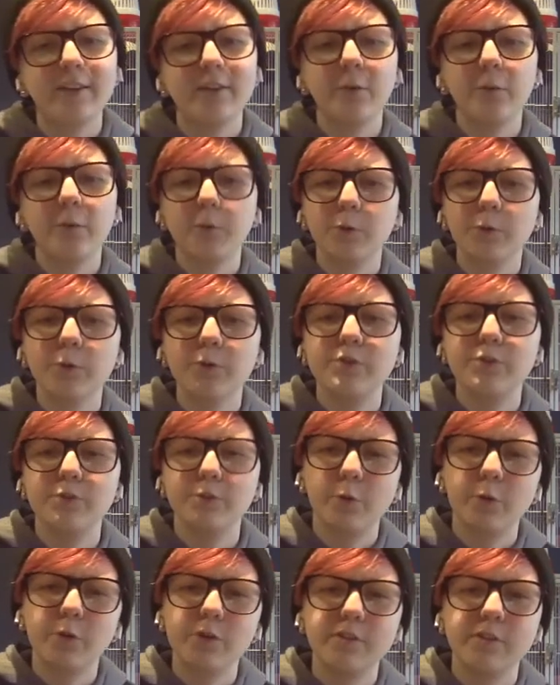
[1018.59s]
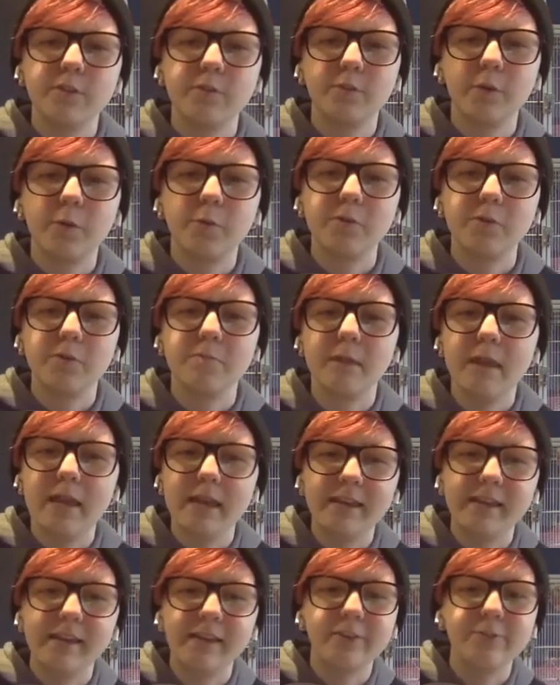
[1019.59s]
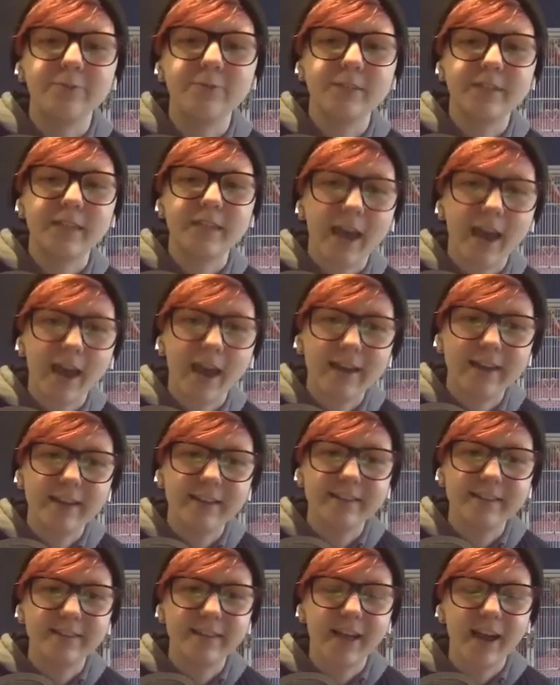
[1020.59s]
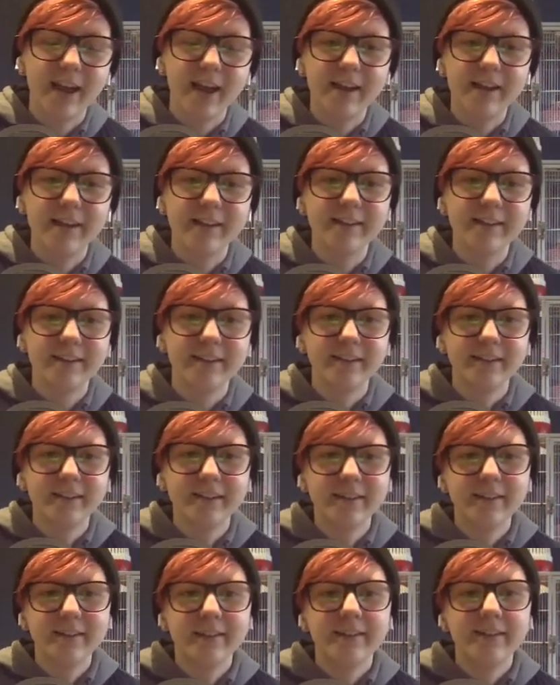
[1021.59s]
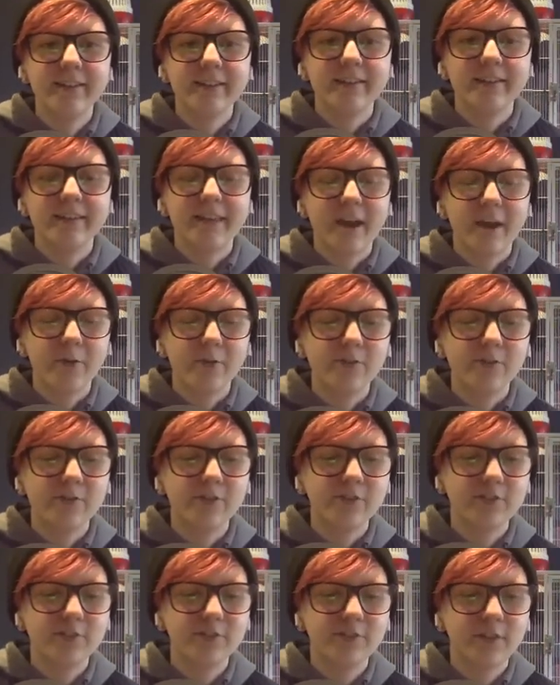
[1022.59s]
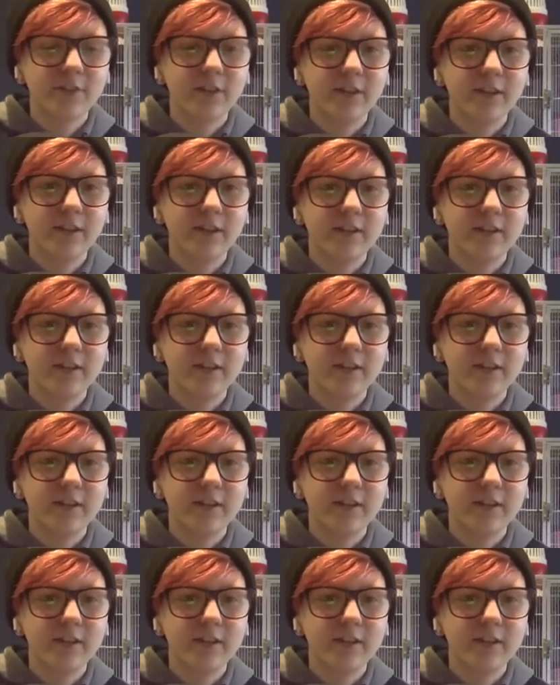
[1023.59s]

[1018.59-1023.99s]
the root source of what was making you sad inside. That was just funny.